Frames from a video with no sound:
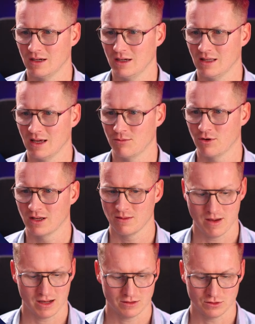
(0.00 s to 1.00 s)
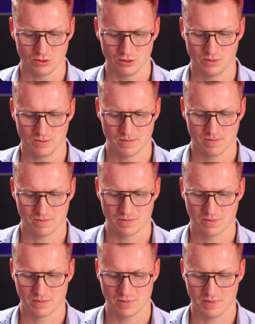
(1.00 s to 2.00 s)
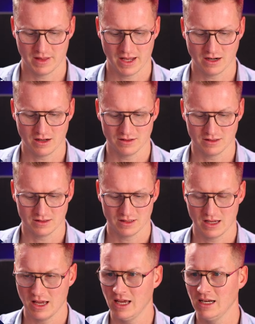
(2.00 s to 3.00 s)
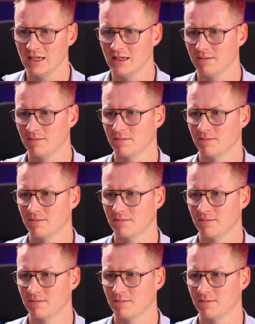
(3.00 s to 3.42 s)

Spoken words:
and I bring it back to 980.